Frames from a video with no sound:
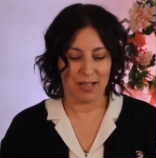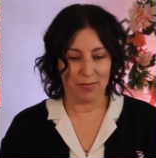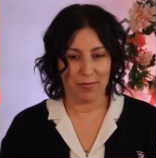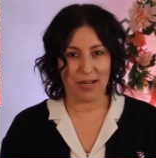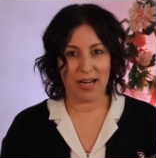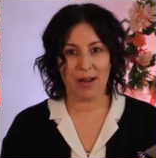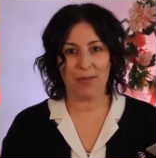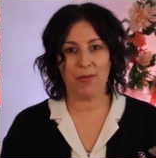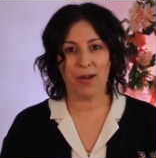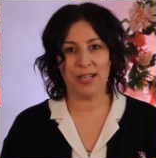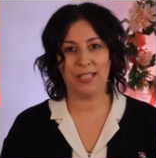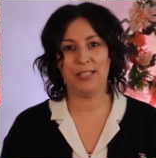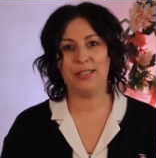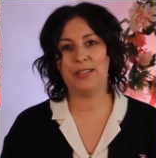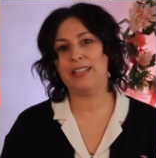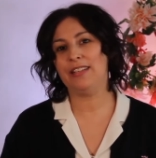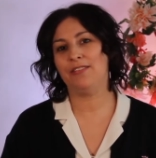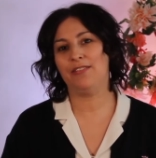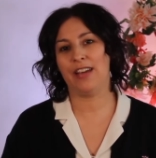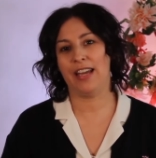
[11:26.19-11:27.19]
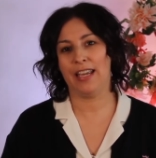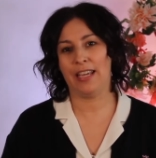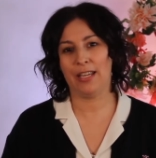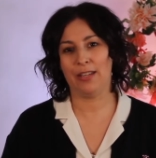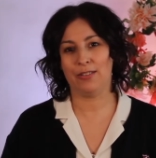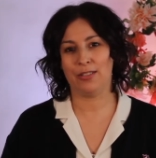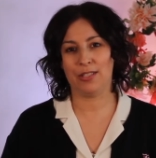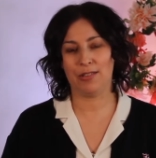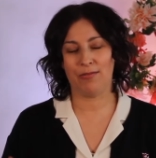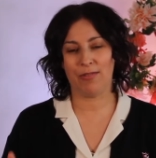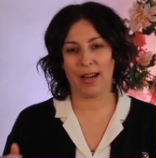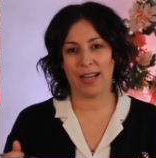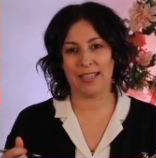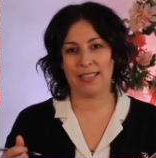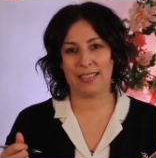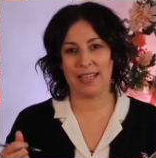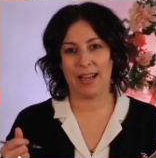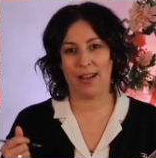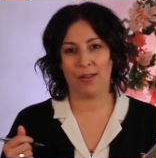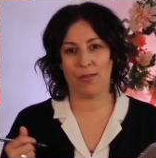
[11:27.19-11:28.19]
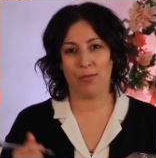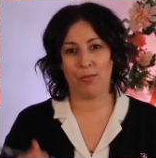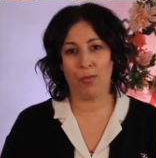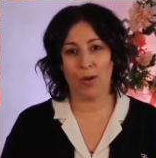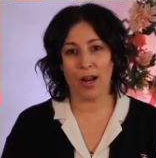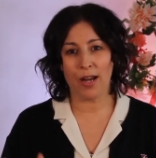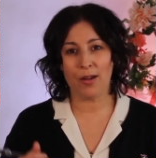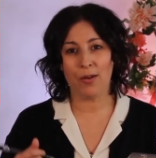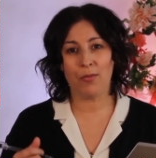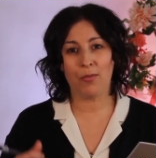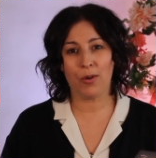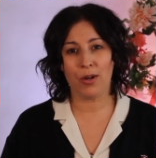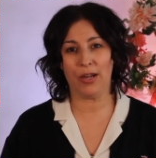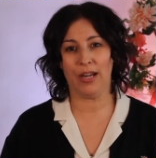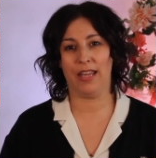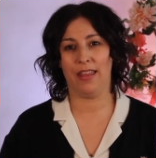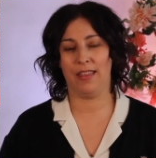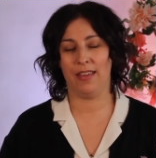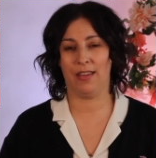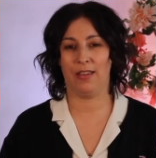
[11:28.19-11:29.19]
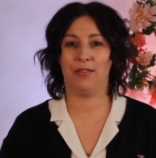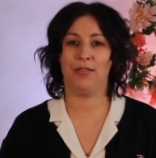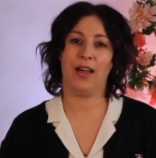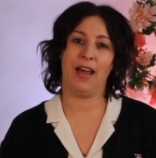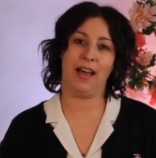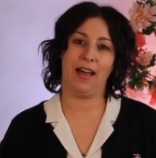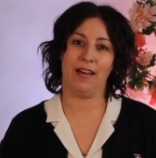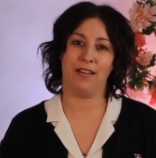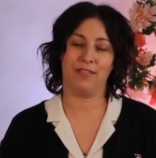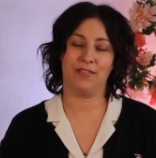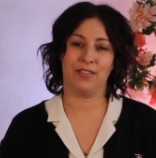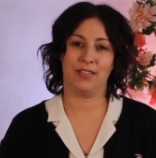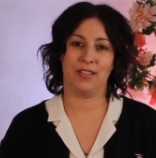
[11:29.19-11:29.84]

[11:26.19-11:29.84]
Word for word: But I want to invite you to write down one worry that you have,